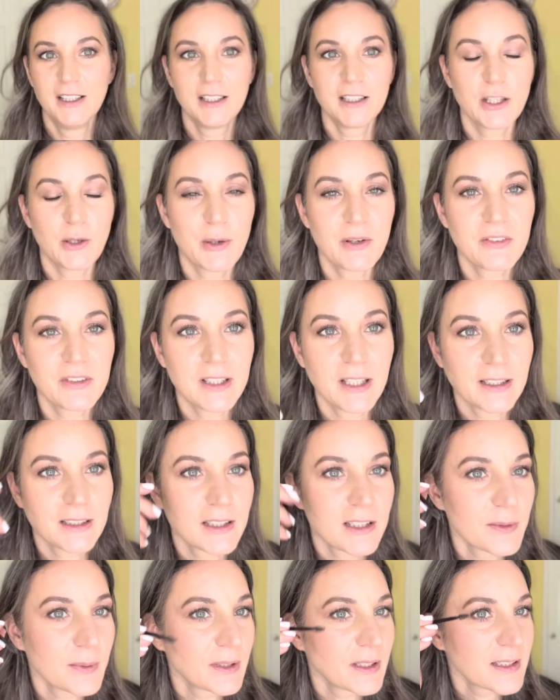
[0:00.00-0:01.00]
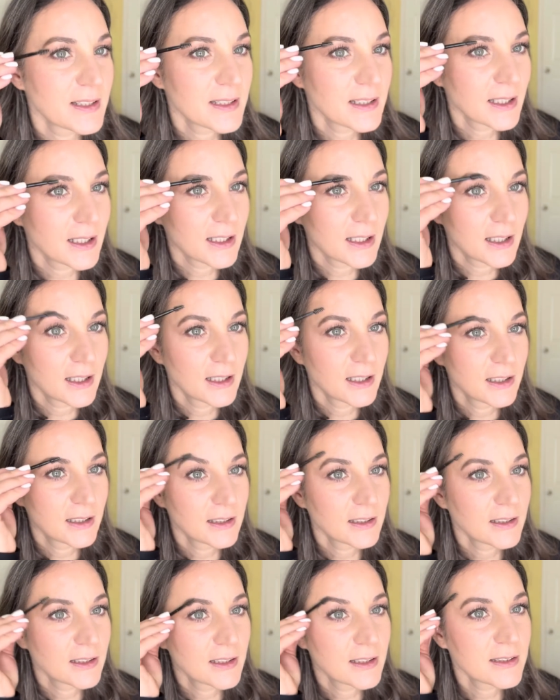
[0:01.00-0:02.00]
No, I feel like this one is thicker.
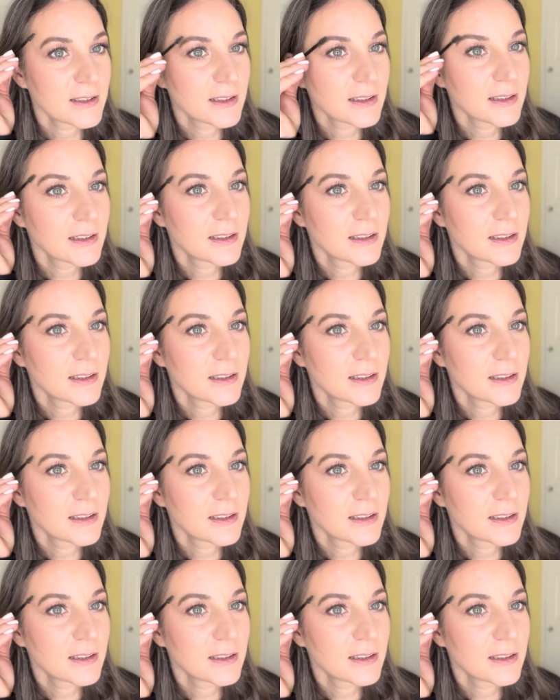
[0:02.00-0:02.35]
Is it?